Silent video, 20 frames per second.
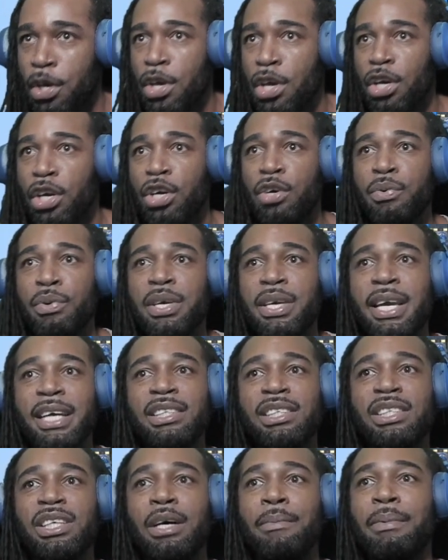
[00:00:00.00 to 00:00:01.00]
could we get
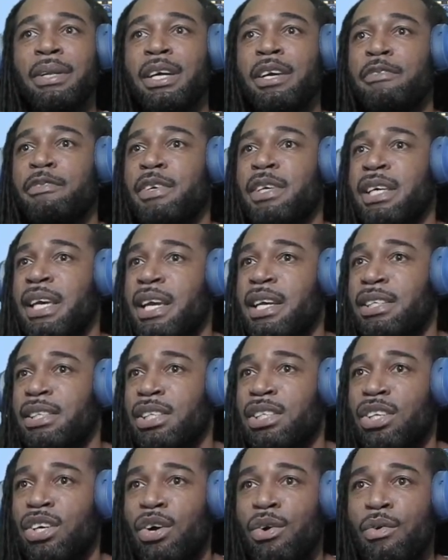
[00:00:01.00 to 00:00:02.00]
some
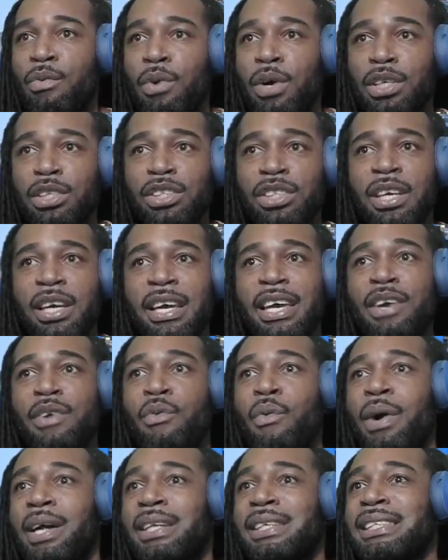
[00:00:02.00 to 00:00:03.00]
clarification on what a
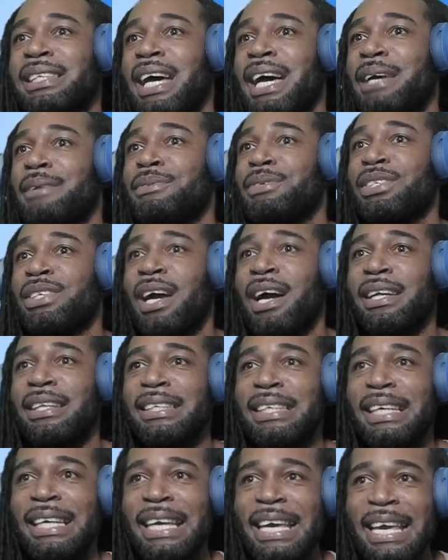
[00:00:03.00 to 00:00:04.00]
well-timed shot
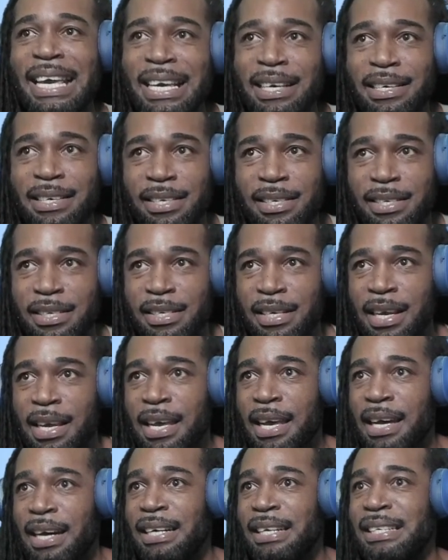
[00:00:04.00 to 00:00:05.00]
is?
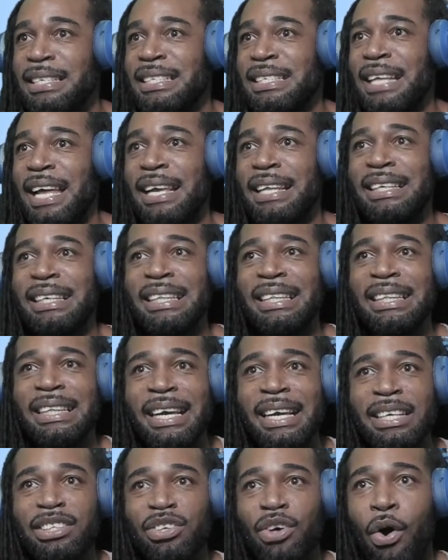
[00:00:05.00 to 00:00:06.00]
A slightly
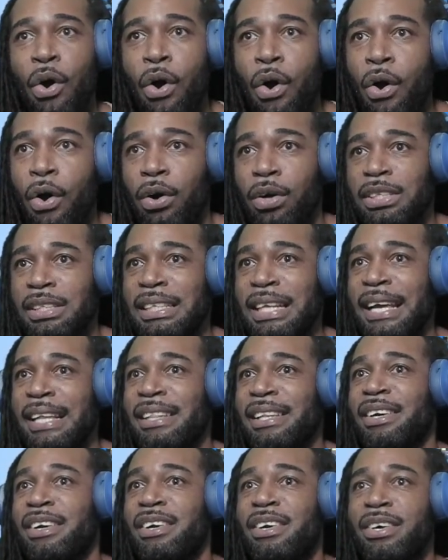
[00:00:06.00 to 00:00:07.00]
late or
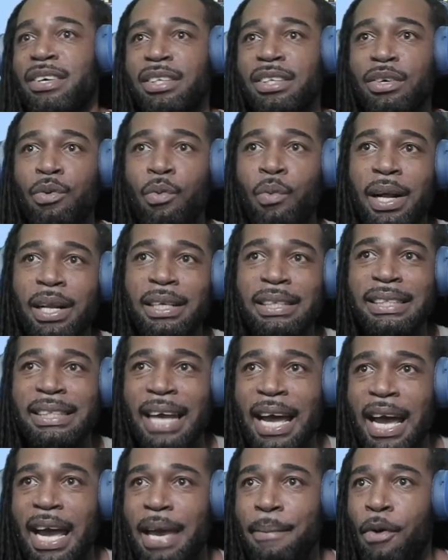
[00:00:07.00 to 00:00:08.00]
slightly early
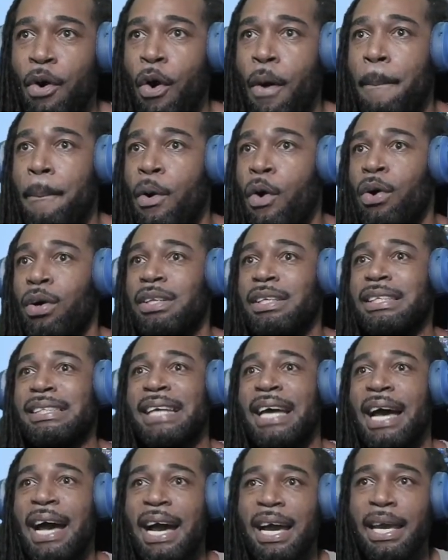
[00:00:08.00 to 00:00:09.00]
well-timed or poorly
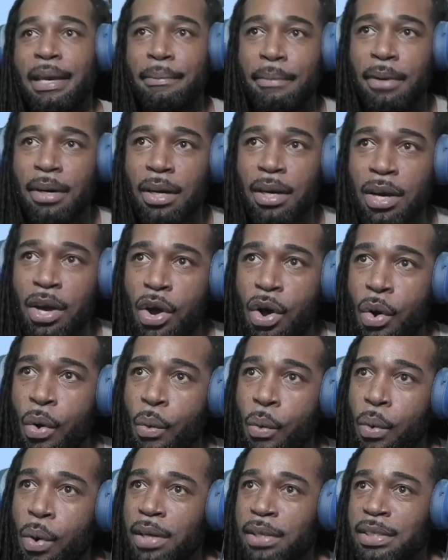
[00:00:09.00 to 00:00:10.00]
timed?
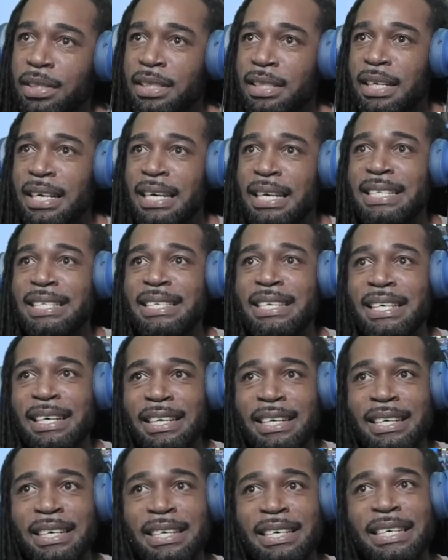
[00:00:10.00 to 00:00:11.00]
What's
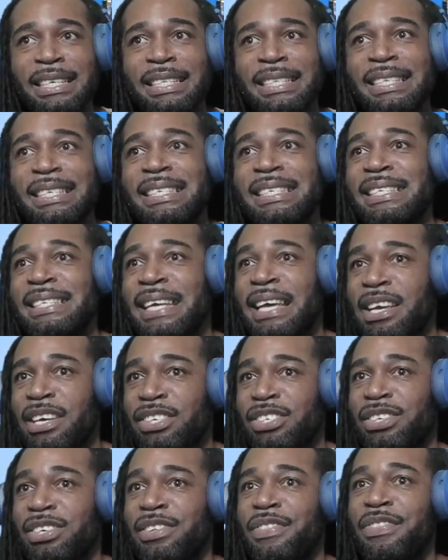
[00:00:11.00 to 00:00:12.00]
the
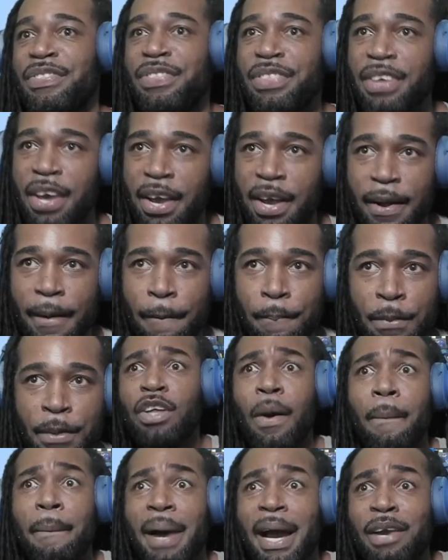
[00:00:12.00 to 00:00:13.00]
distinction there?
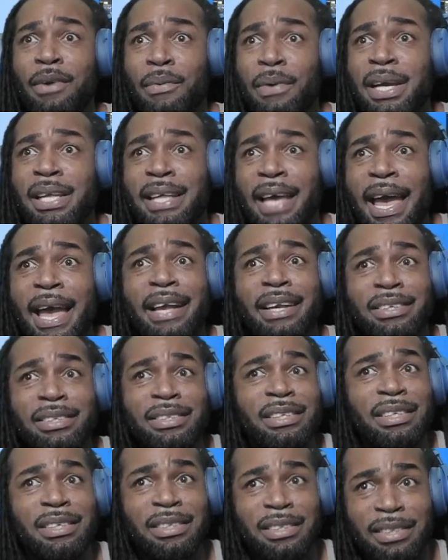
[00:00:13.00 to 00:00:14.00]
Mike Wayne
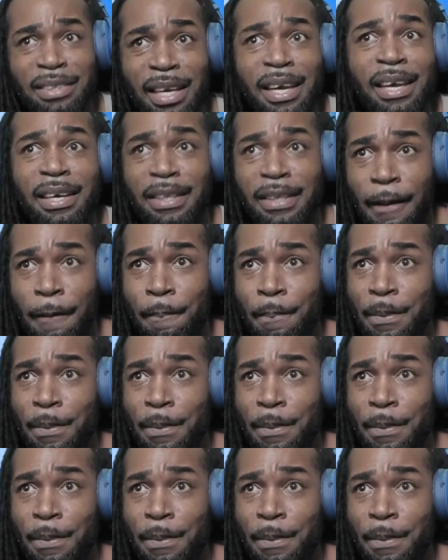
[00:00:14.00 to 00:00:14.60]
actually said,